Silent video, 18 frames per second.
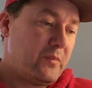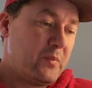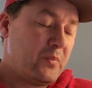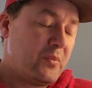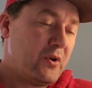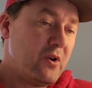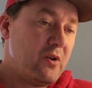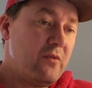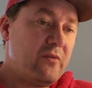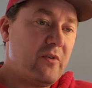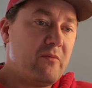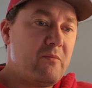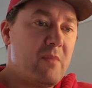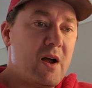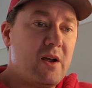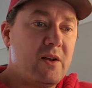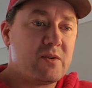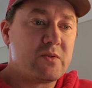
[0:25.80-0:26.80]
proof of
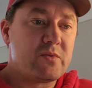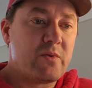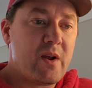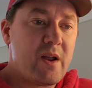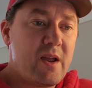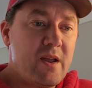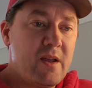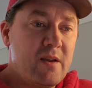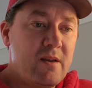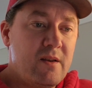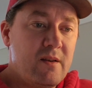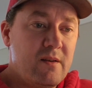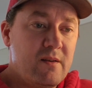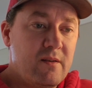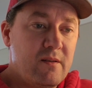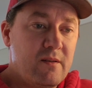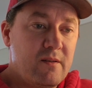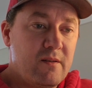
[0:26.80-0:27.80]
miles ran
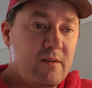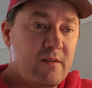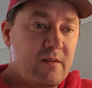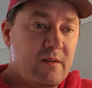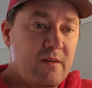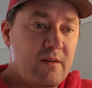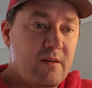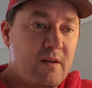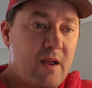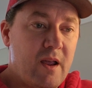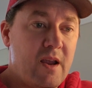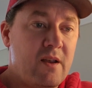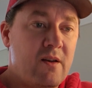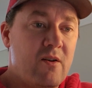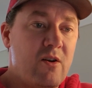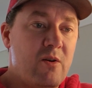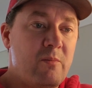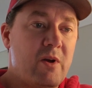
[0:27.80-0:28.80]

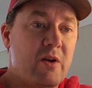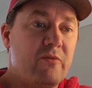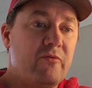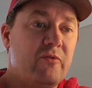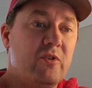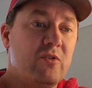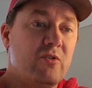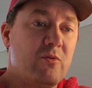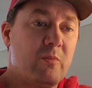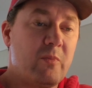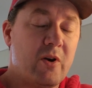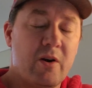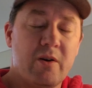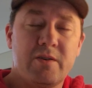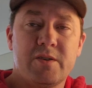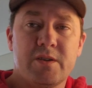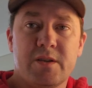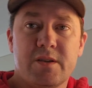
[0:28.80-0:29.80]
and all my fuel
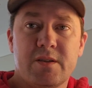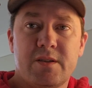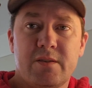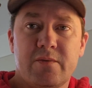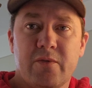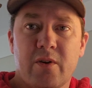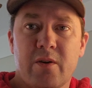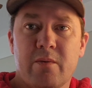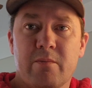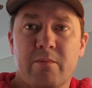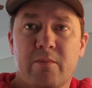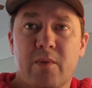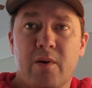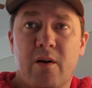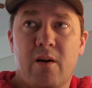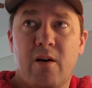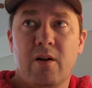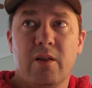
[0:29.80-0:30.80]
purchased from
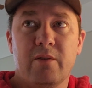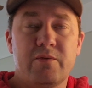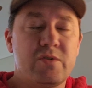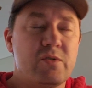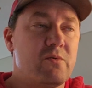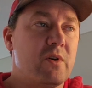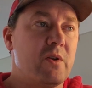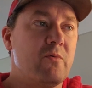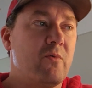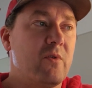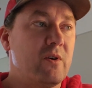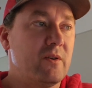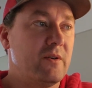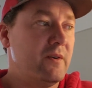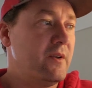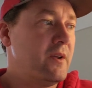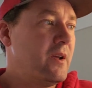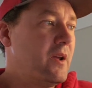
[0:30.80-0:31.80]
all of
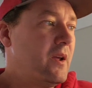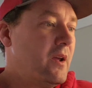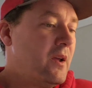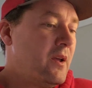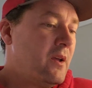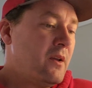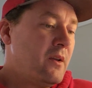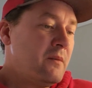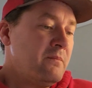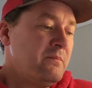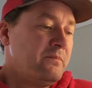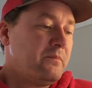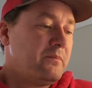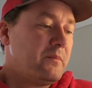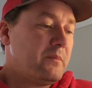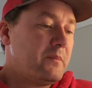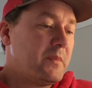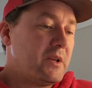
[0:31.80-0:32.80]
21.
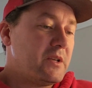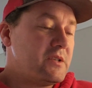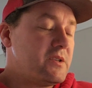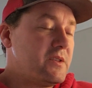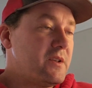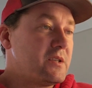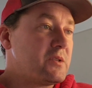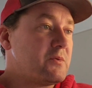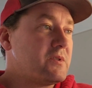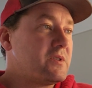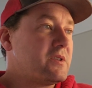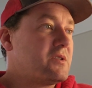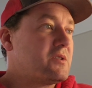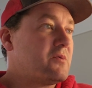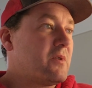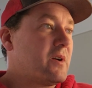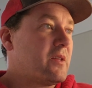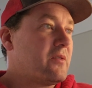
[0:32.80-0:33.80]
Which this was in
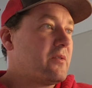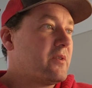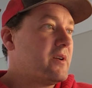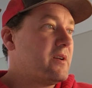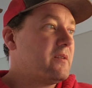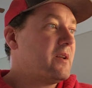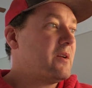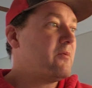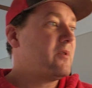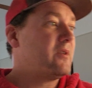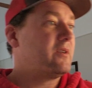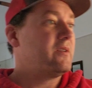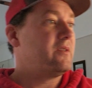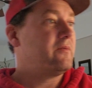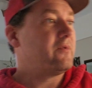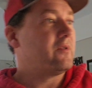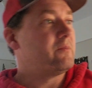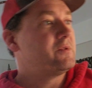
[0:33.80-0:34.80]
23, and they wanted
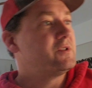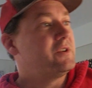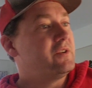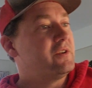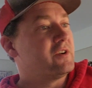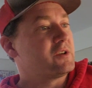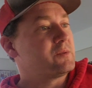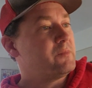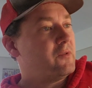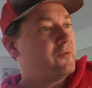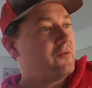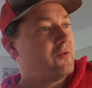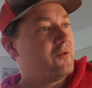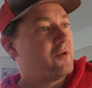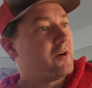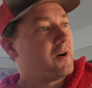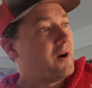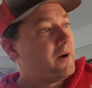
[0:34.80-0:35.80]
it from 2 years
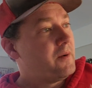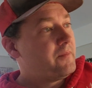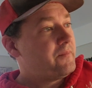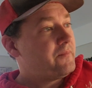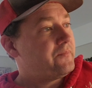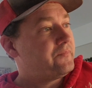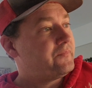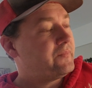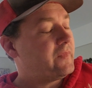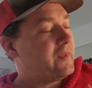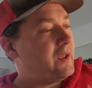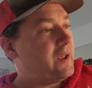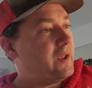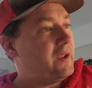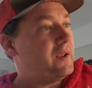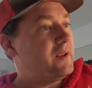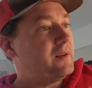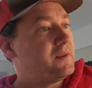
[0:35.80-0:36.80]
before.
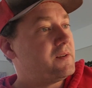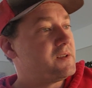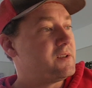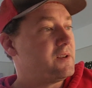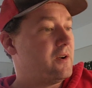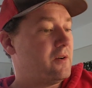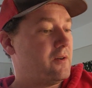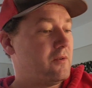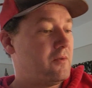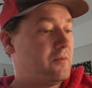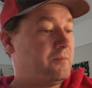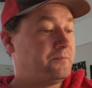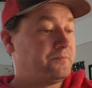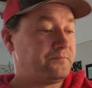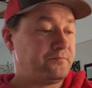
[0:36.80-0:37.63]
And so